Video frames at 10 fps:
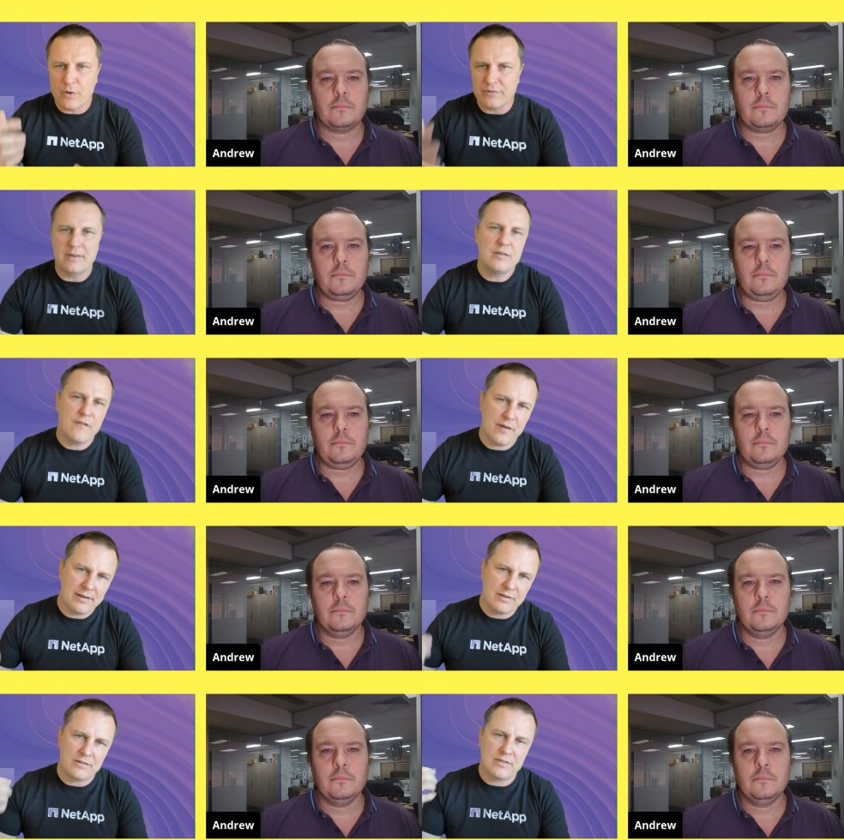Speaker 1: those
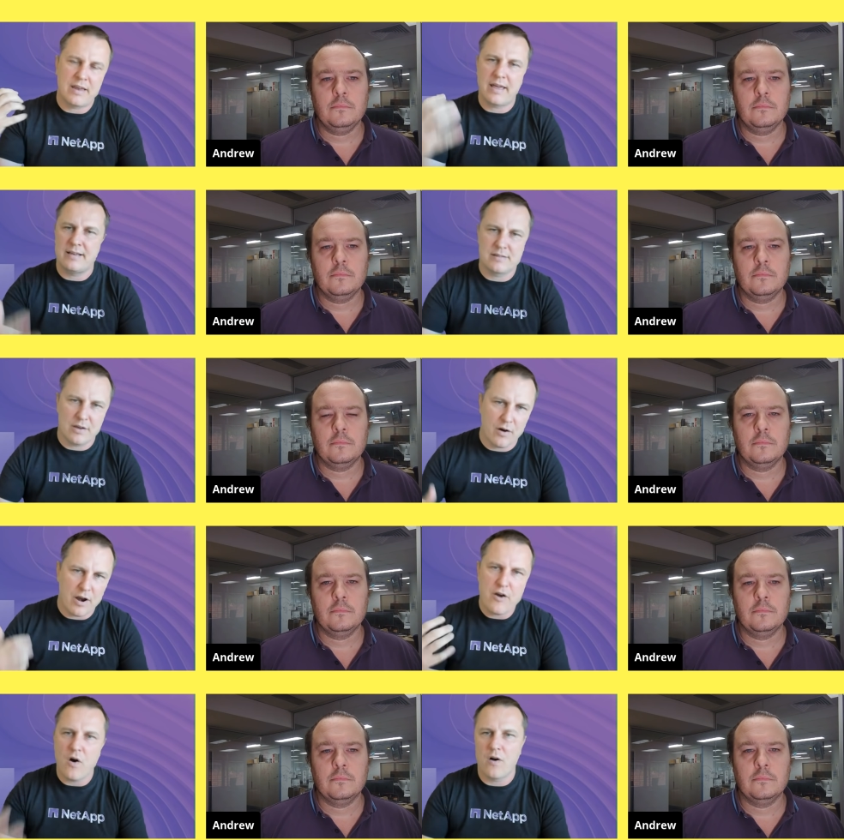interfaces that has the
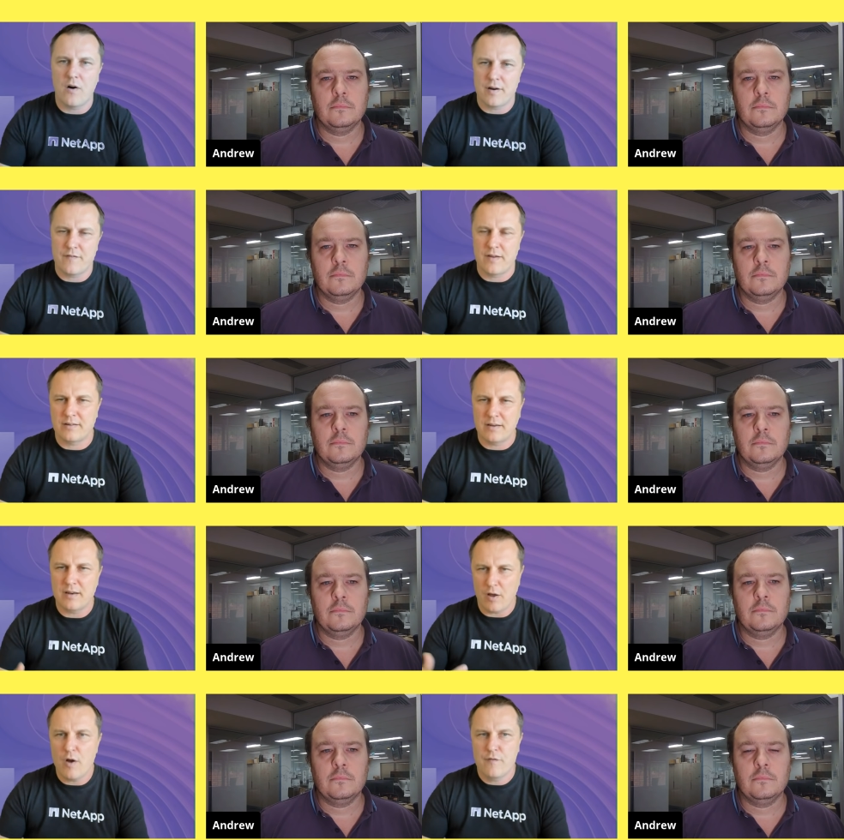kind of knock on effect.
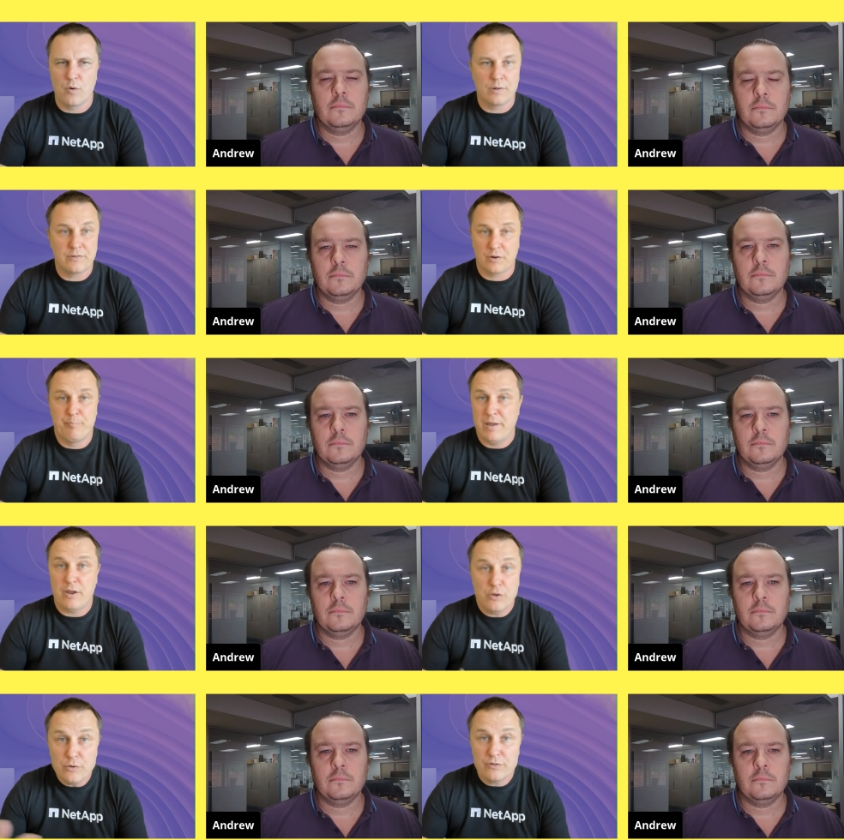It, overall, it's a
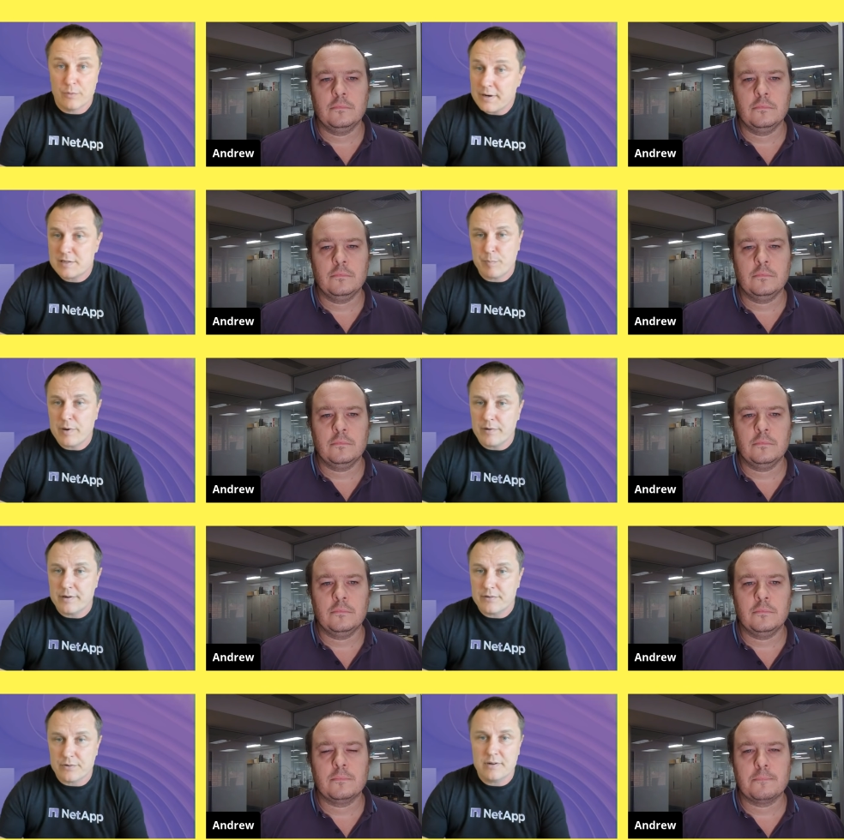better user
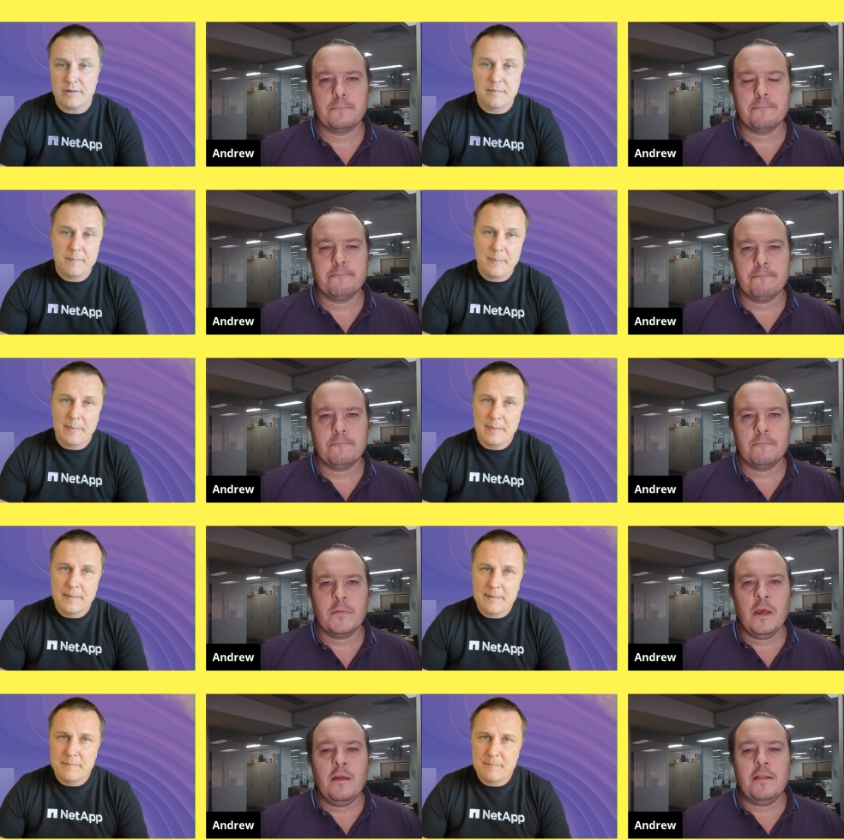experience, right?
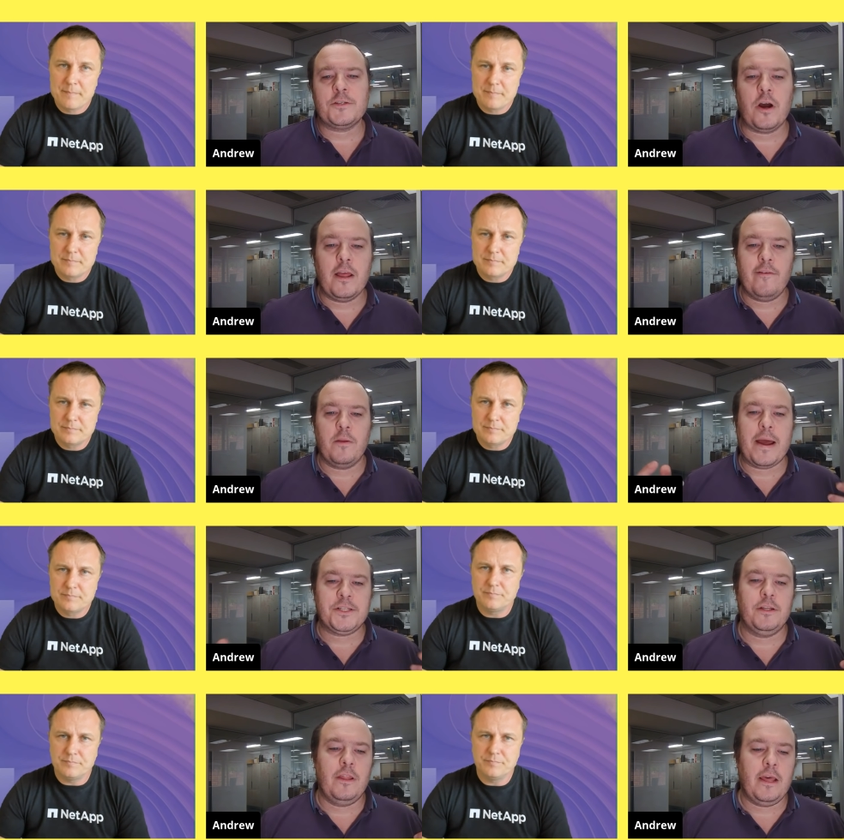
Speaker 2: That's right. You can
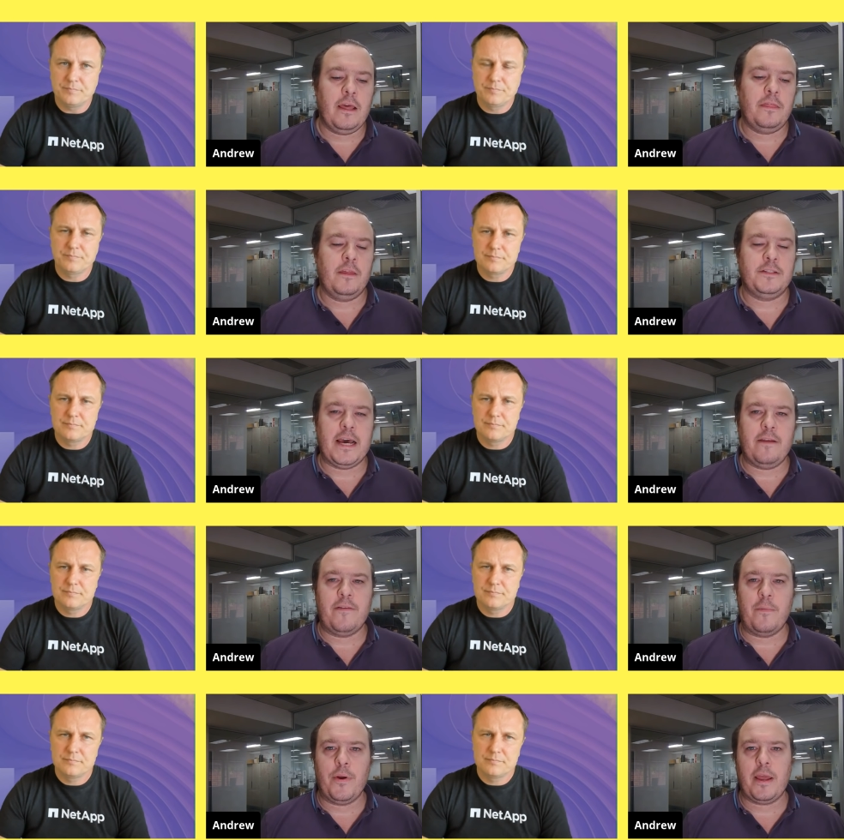imagine the, the data
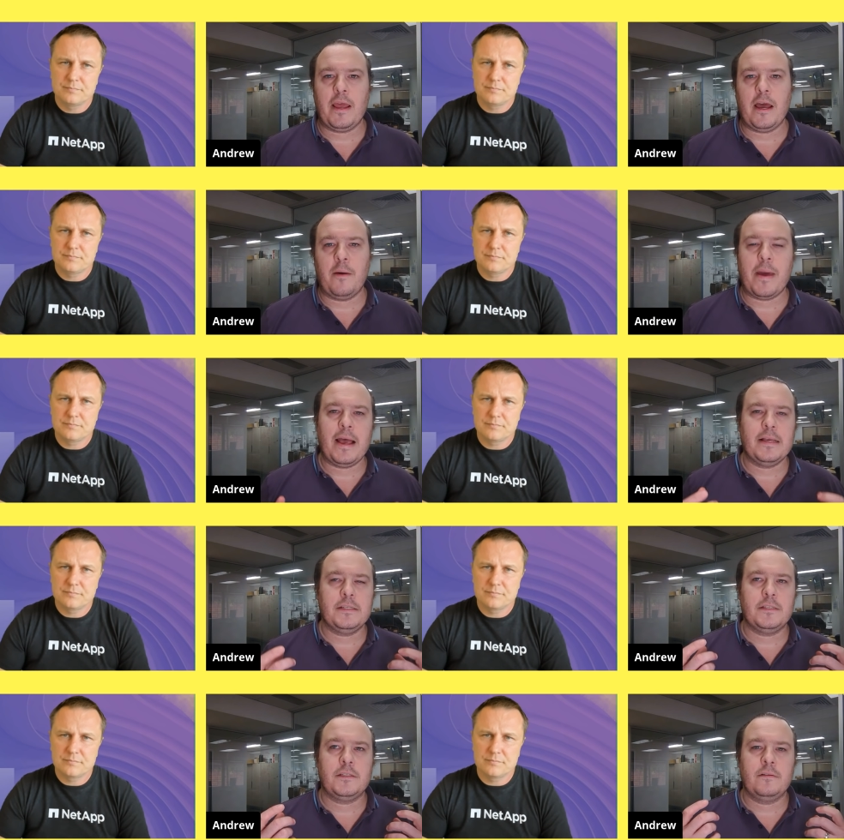fabric um,
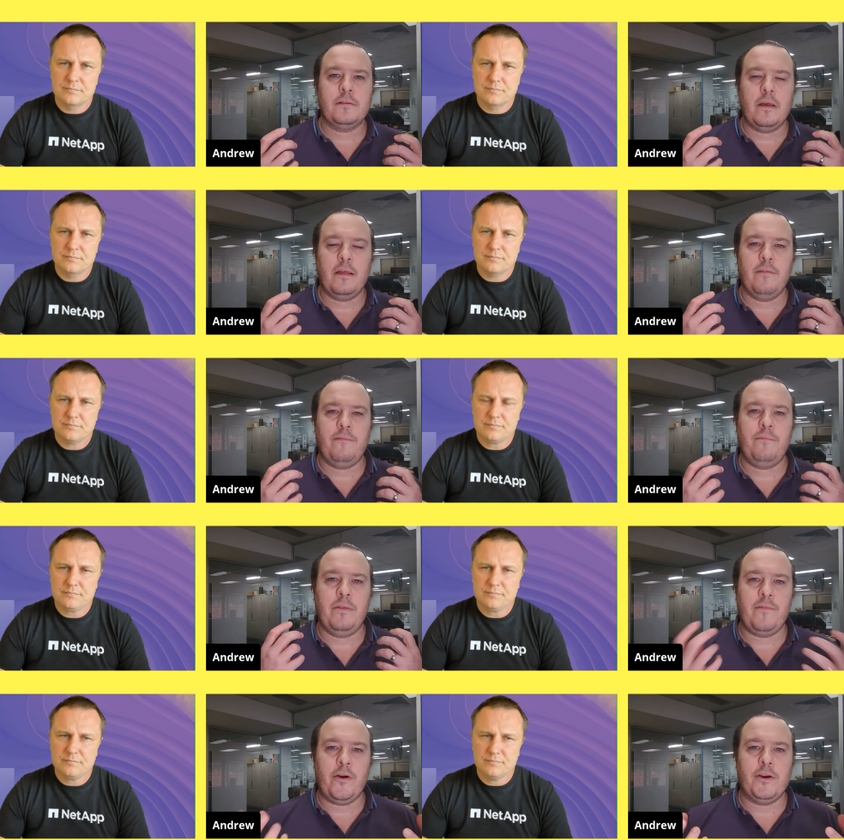has uh, the,
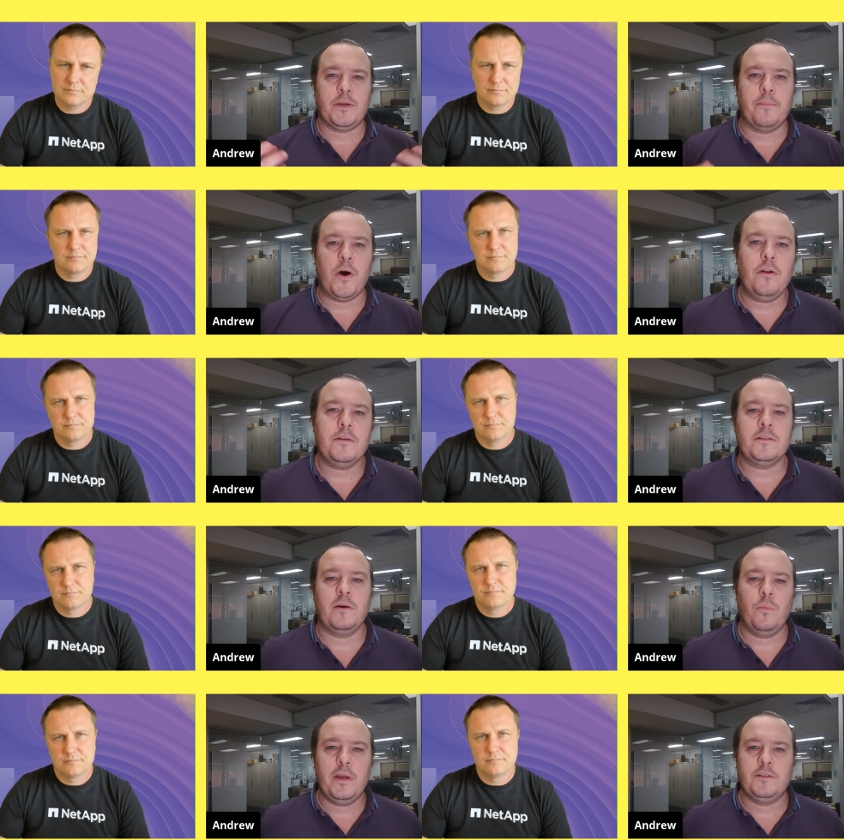the, various components,
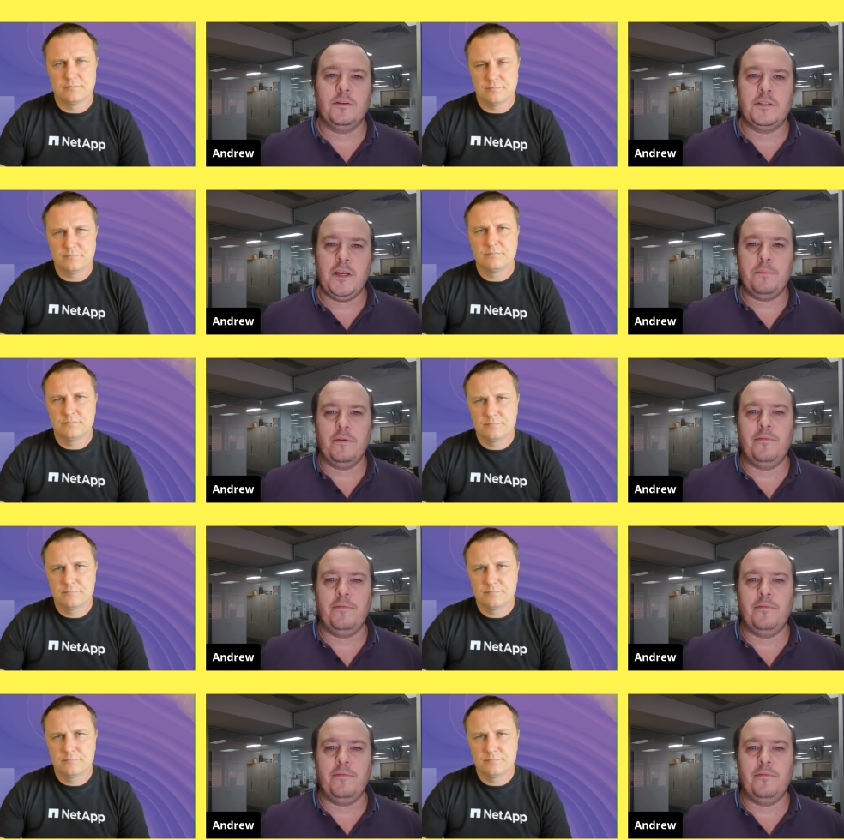and we sort of tip the